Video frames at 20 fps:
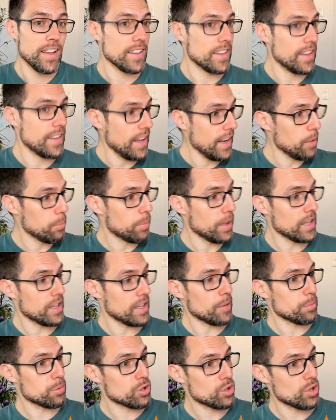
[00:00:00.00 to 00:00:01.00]
They build
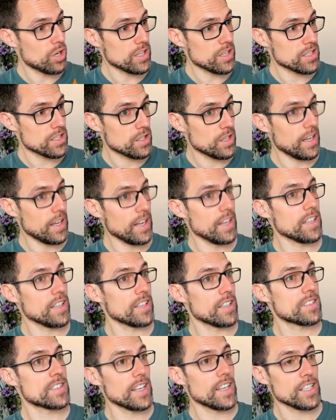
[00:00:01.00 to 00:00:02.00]
up trust in
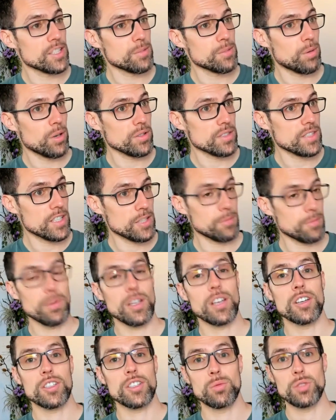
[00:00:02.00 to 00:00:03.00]
the sales process
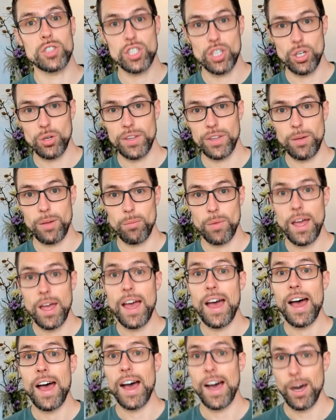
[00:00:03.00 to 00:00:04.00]
because we show them
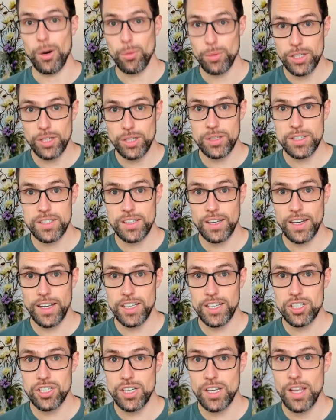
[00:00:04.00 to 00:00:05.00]
how we do
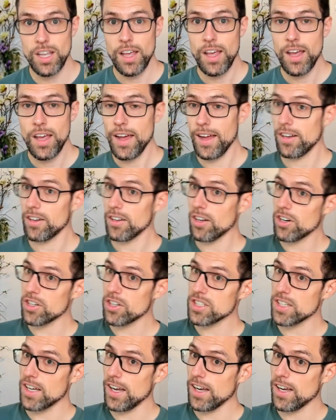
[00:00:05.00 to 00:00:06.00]
installation, and on our
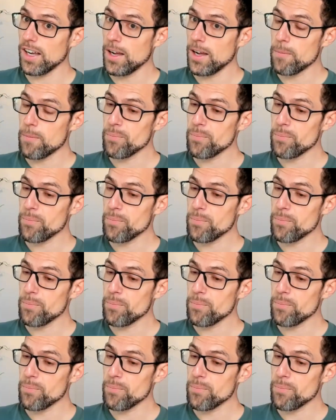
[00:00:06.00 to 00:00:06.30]
side,